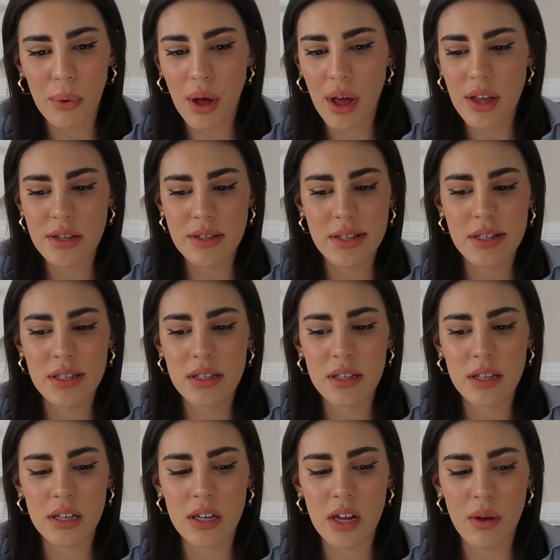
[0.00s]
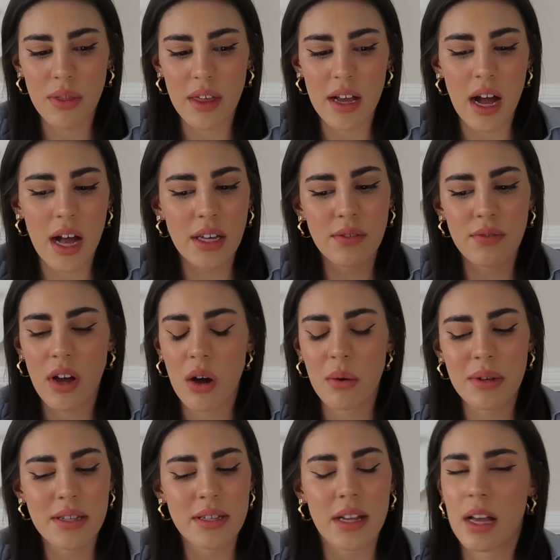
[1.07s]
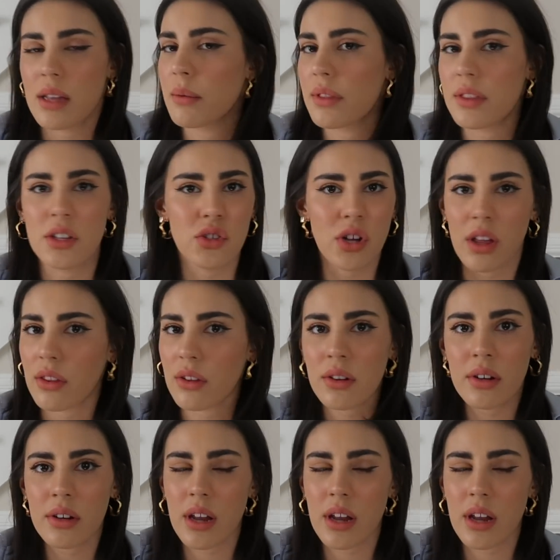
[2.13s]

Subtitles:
but you know, they kind of coincide with each other.